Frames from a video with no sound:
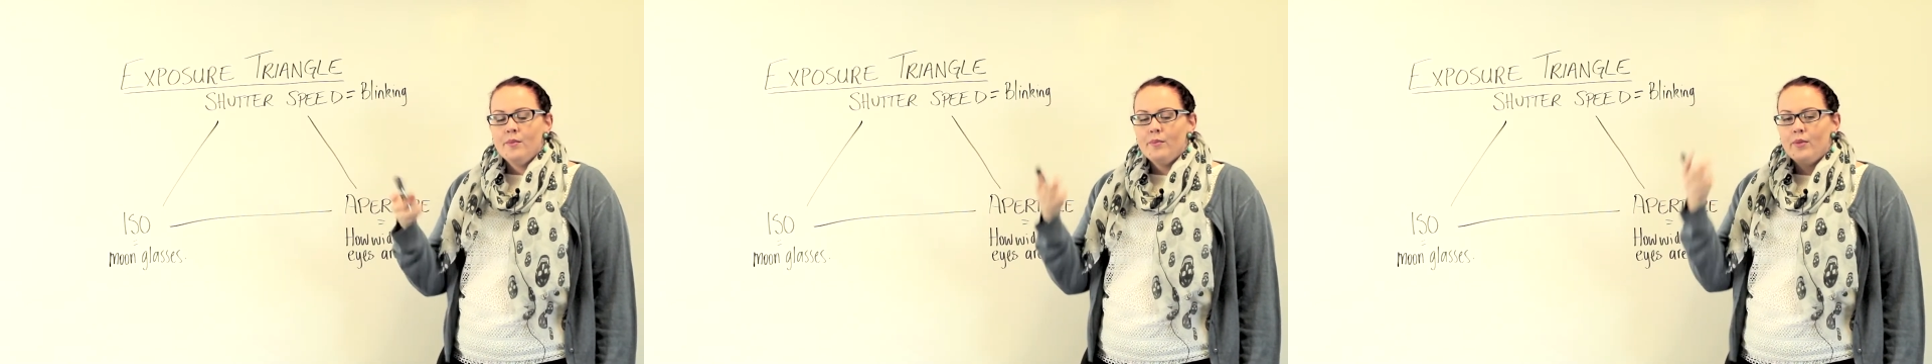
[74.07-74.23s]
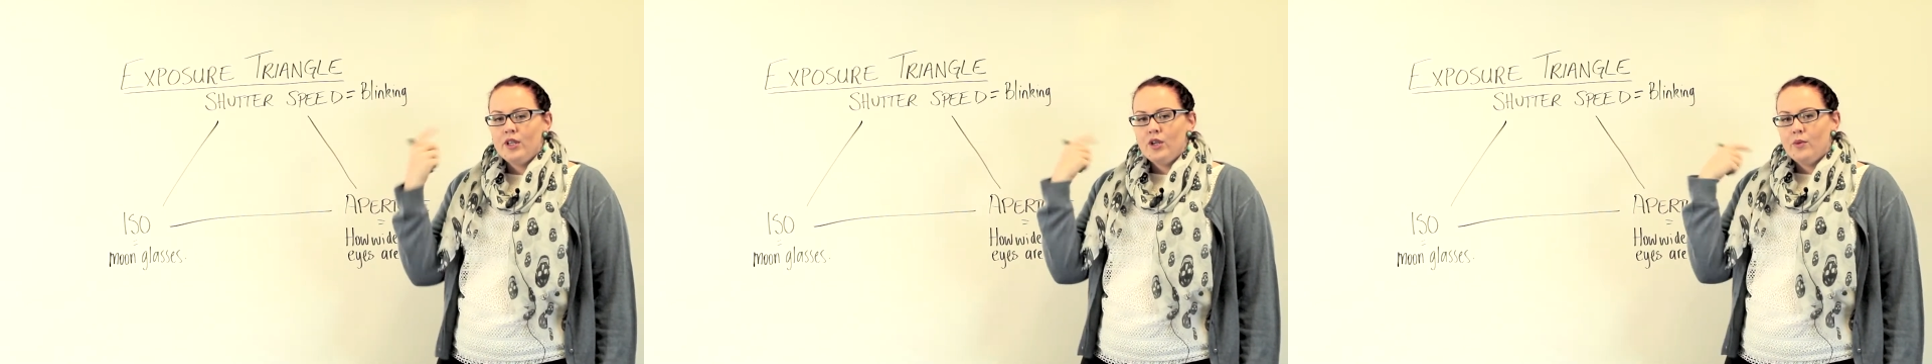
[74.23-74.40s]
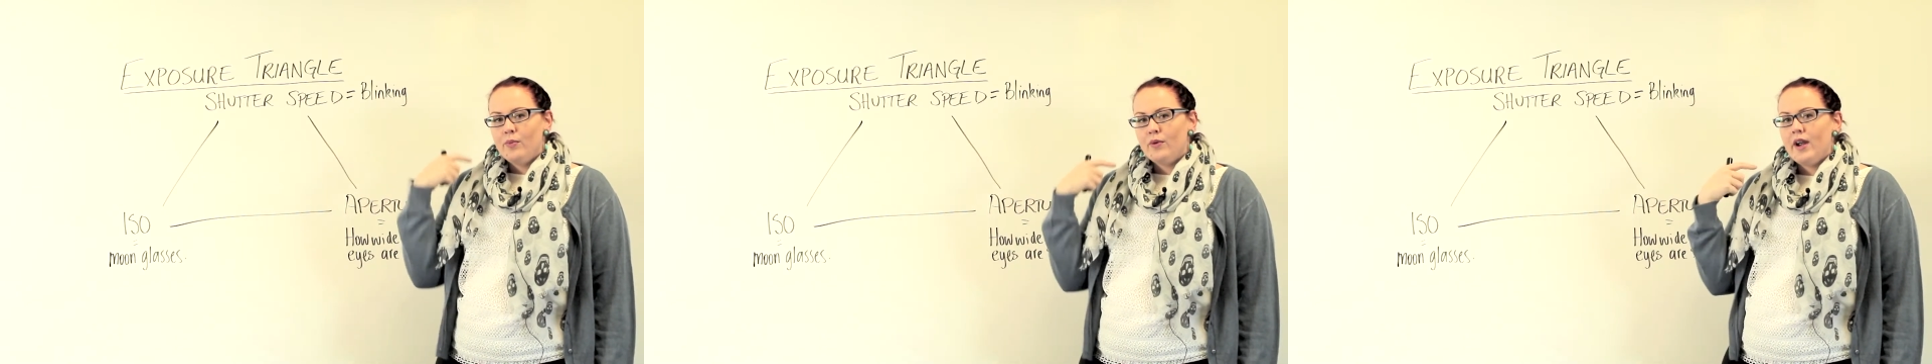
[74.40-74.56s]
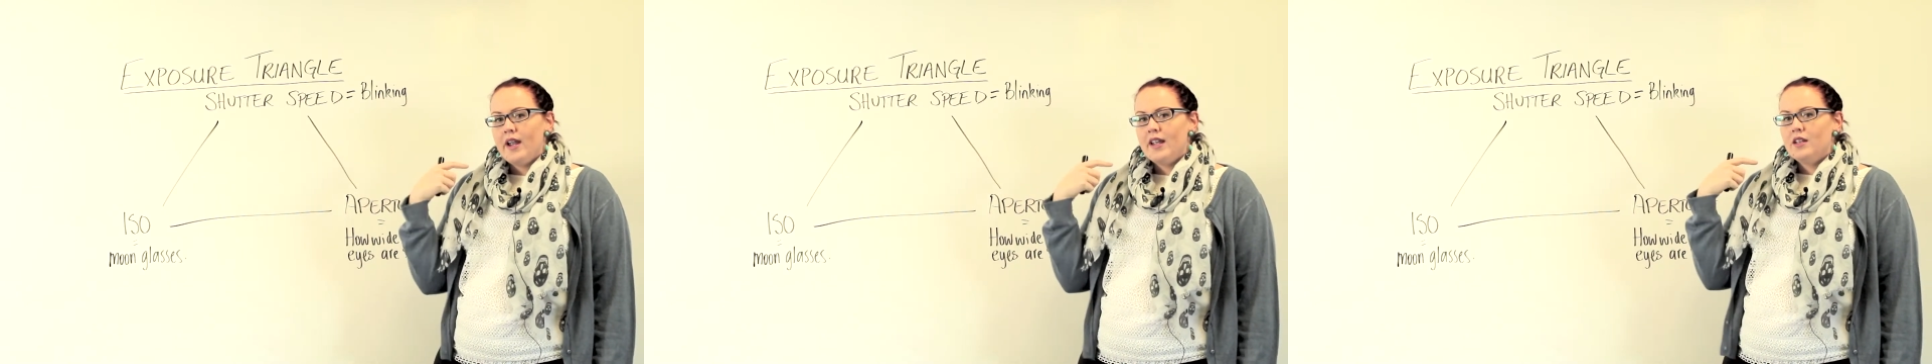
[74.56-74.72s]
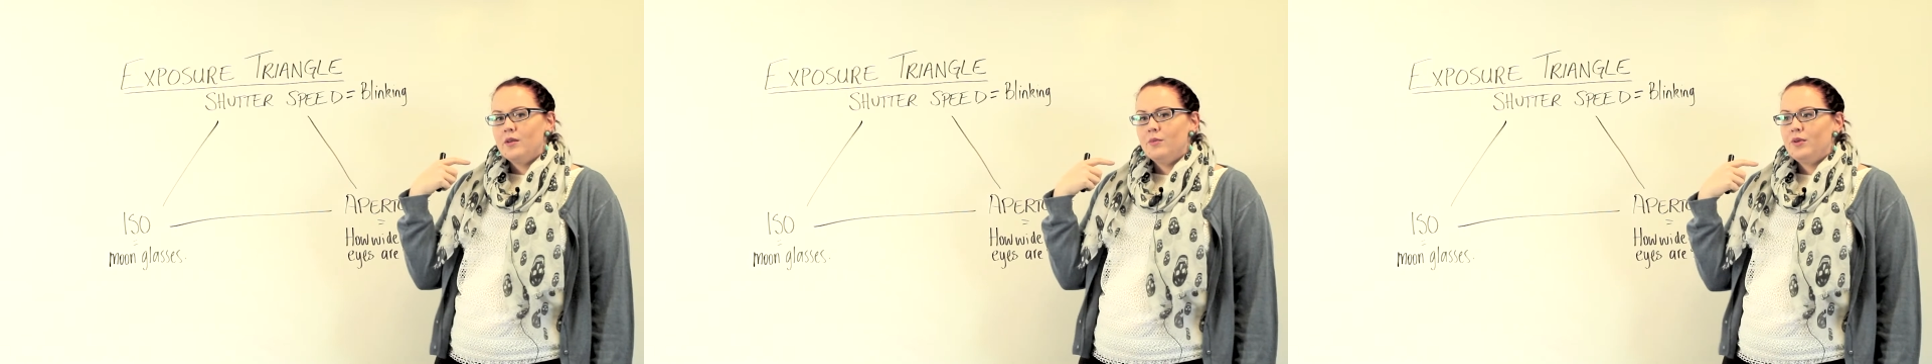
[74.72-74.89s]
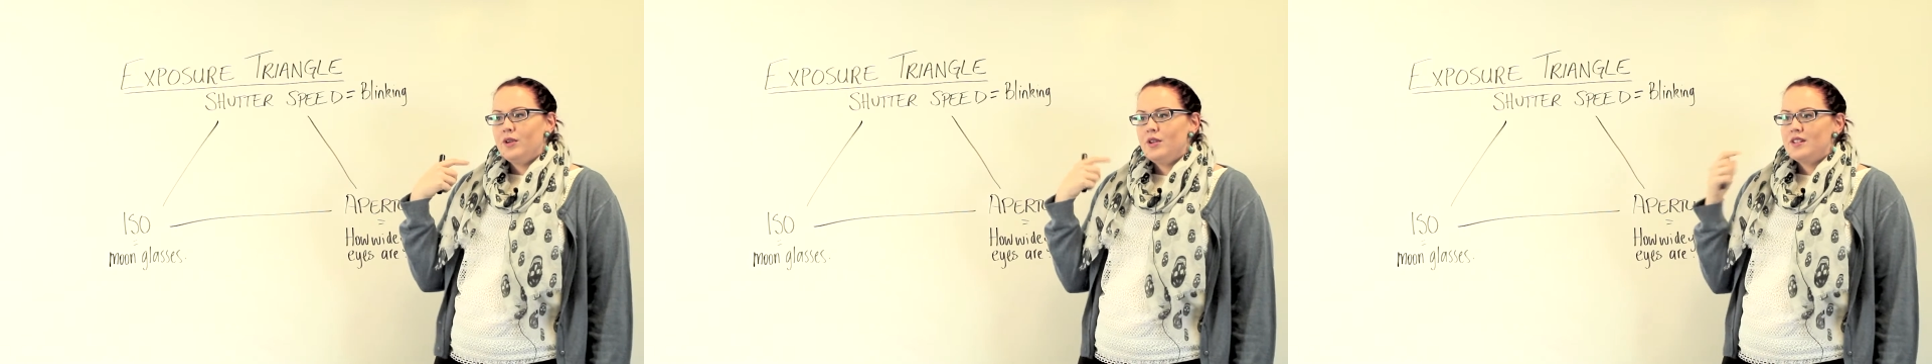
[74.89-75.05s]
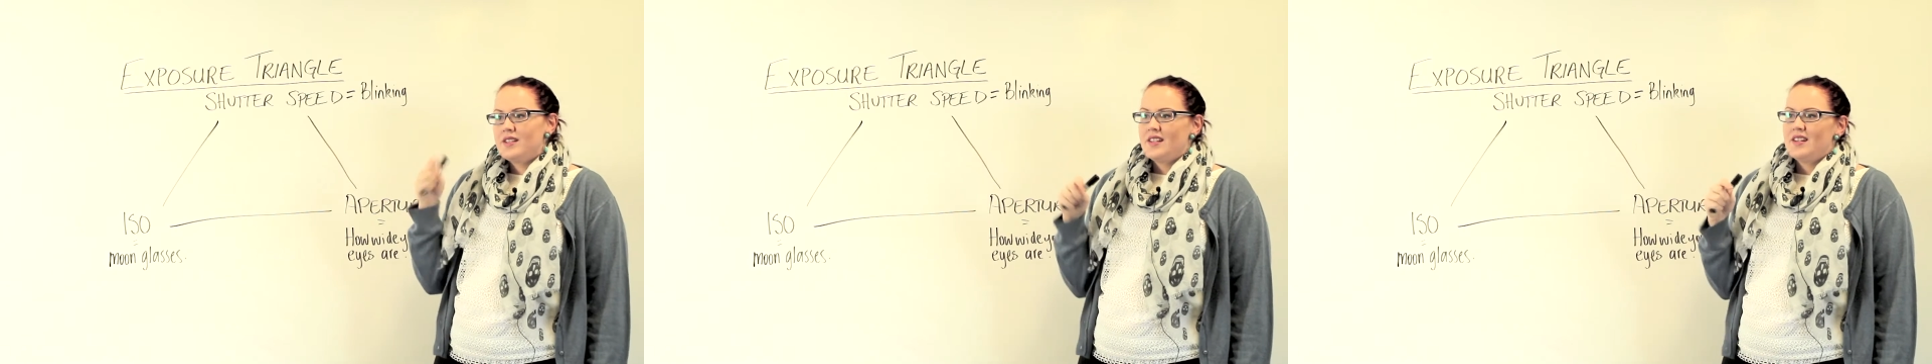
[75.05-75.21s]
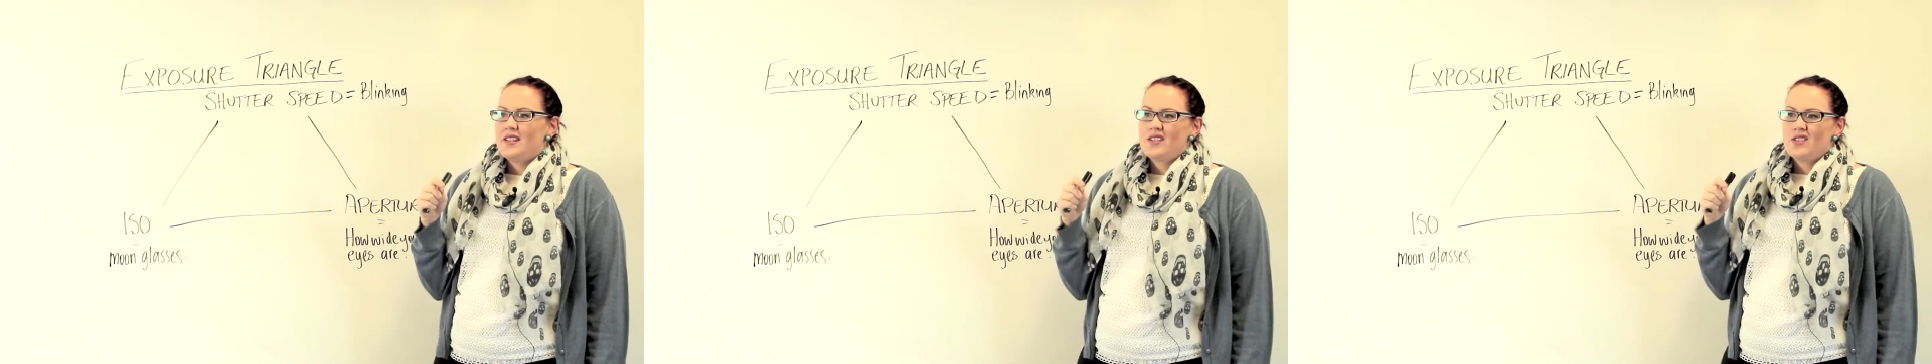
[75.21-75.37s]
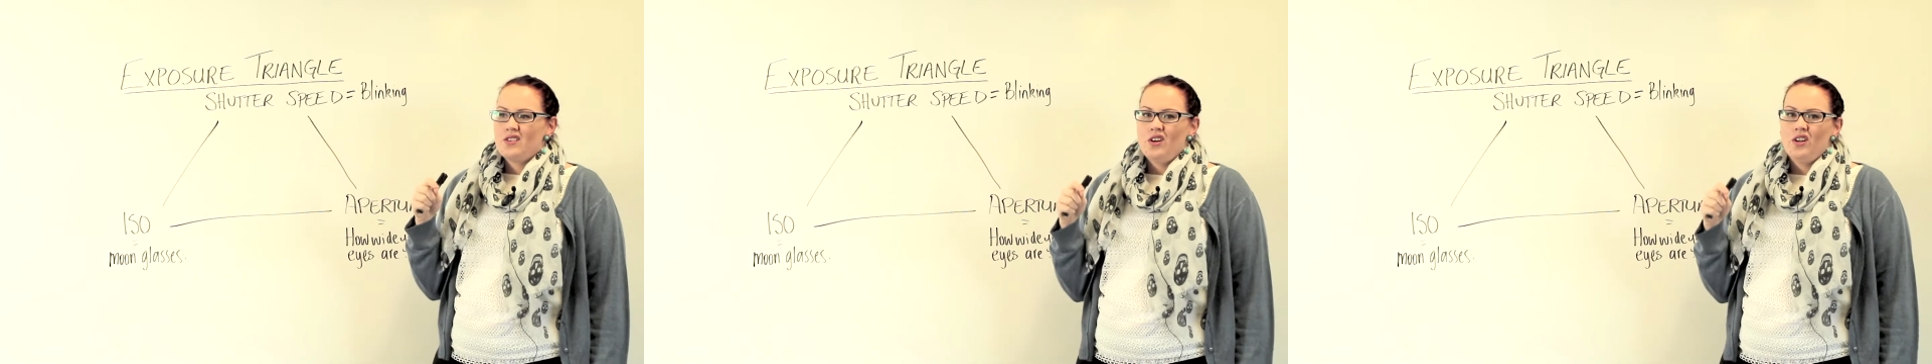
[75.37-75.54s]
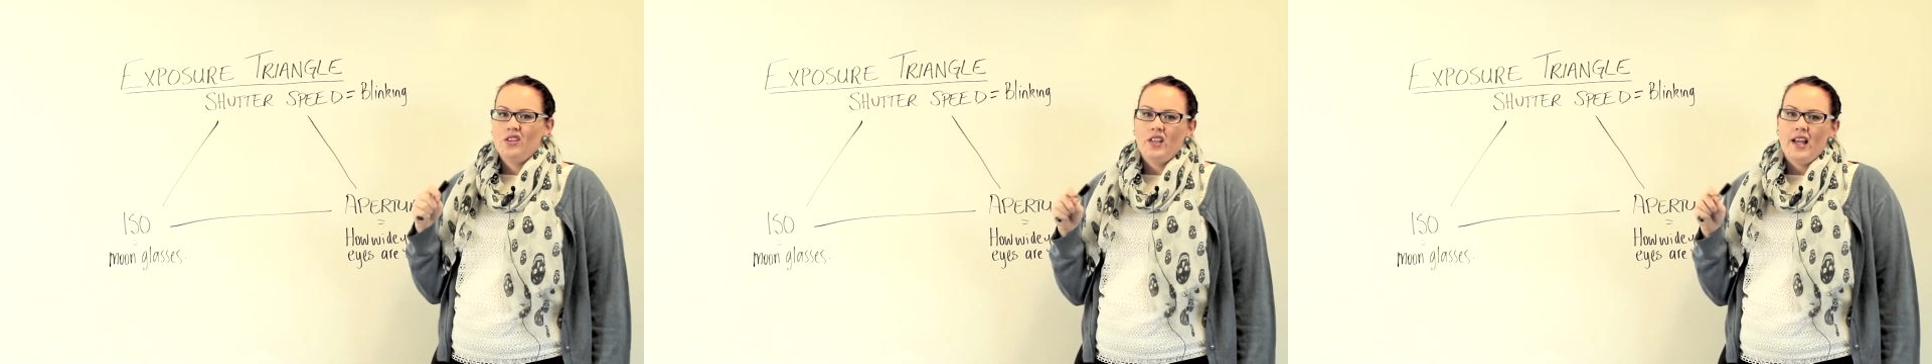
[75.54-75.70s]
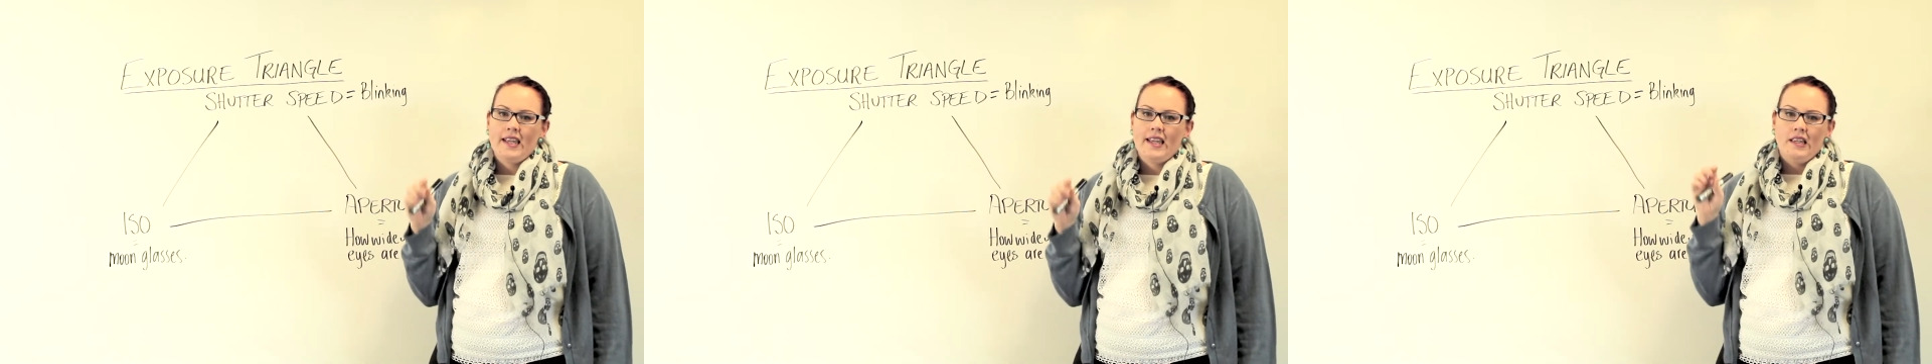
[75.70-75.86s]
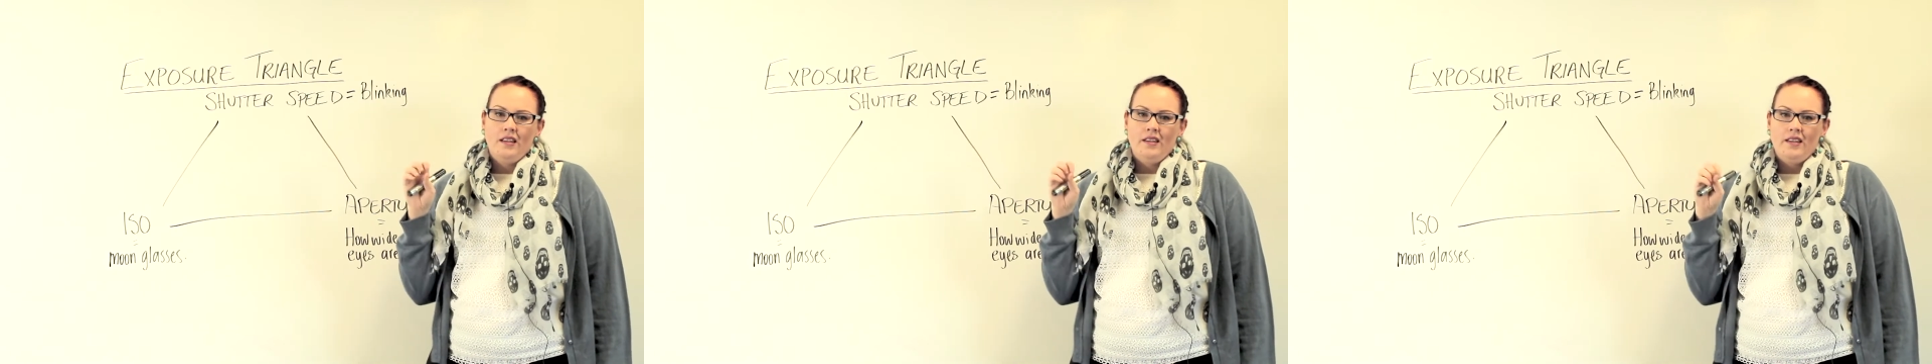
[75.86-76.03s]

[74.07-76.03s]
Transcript: but your brain computes that it's got like